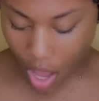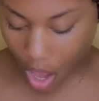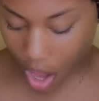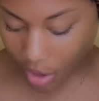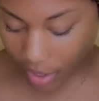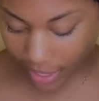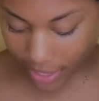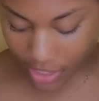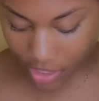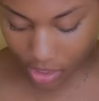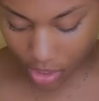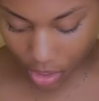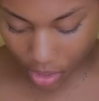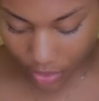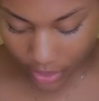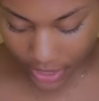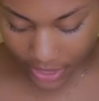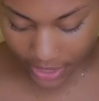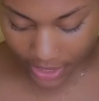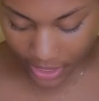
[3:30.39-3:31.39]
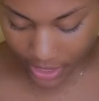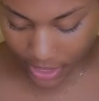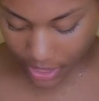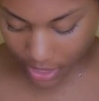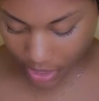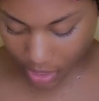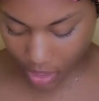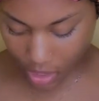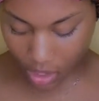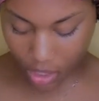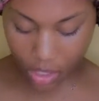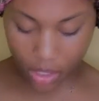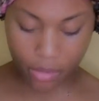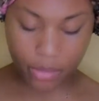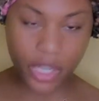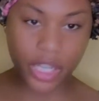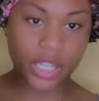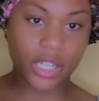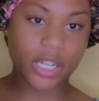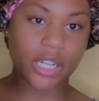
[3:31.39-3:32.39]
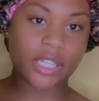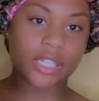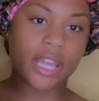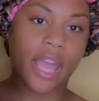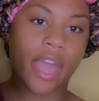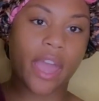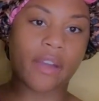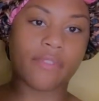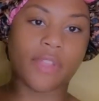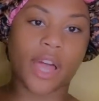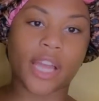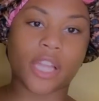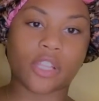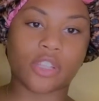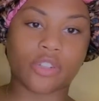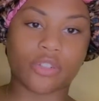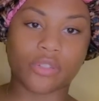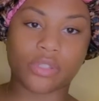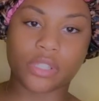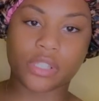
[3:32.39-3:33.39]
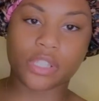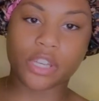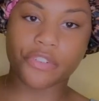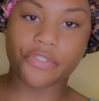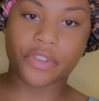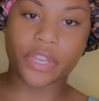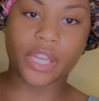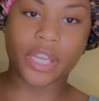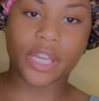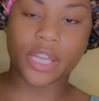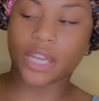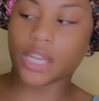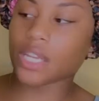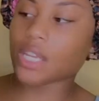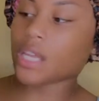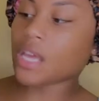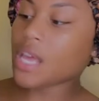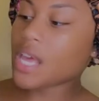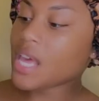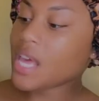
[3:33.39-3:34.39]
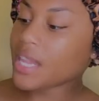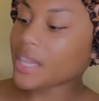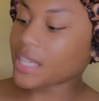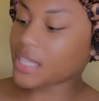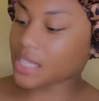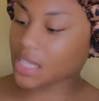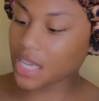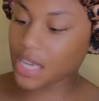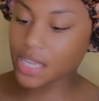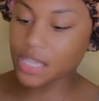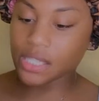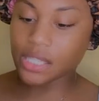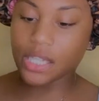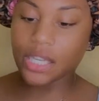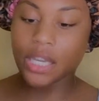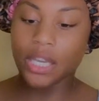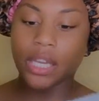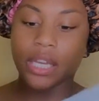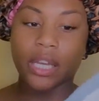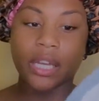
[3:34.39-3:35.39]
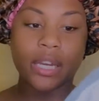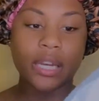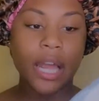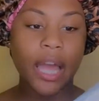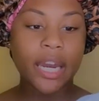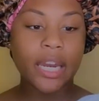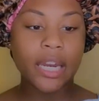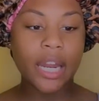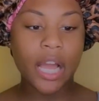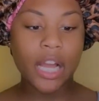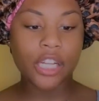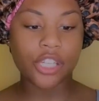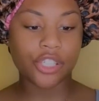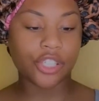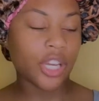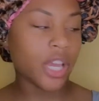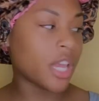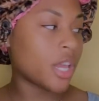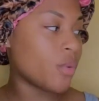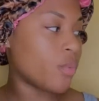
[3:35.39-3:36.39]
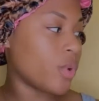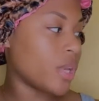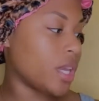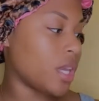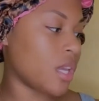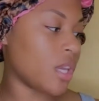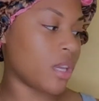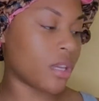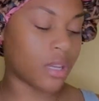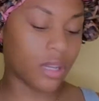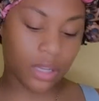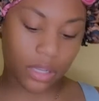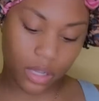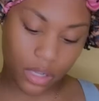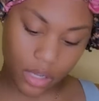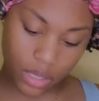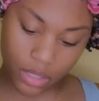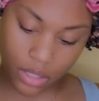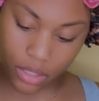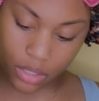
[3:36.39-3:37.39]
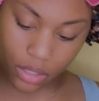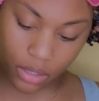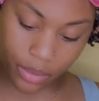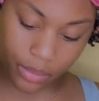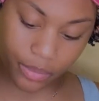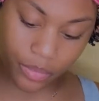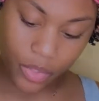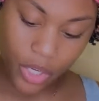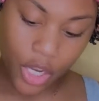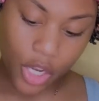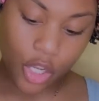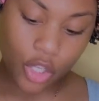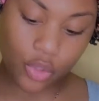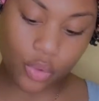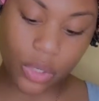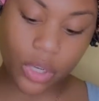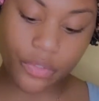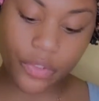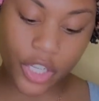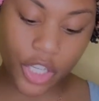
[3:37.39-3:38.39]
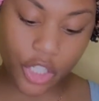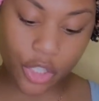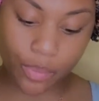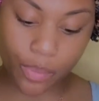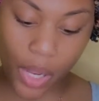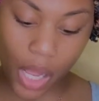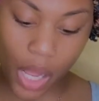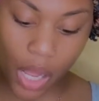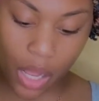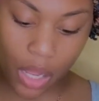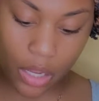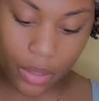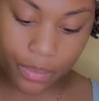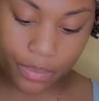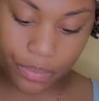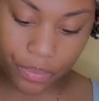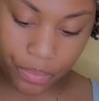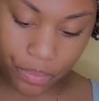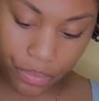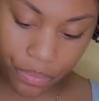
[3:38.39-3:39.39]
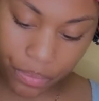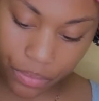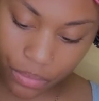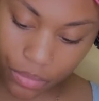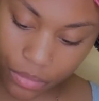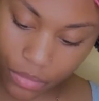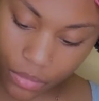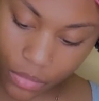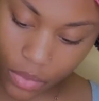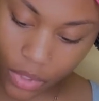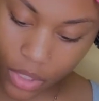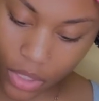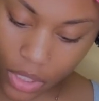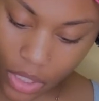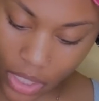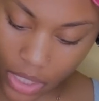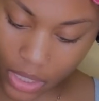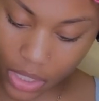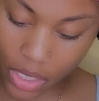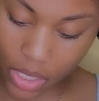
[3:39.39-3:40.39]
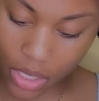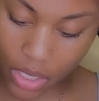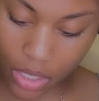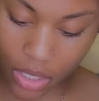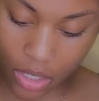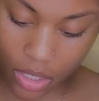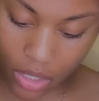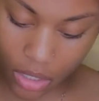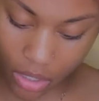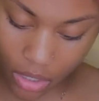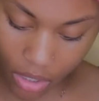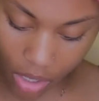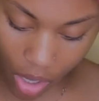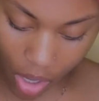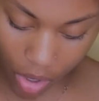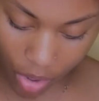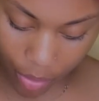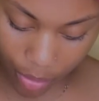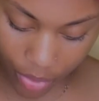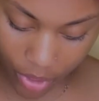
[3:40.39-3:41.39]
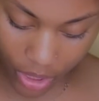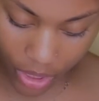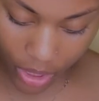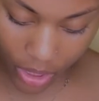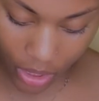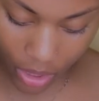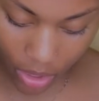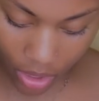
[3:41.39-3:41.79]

Okay, so it did come. It does have like little stuffing in it. This is the 99J wig, 12-inch bob. And then open it.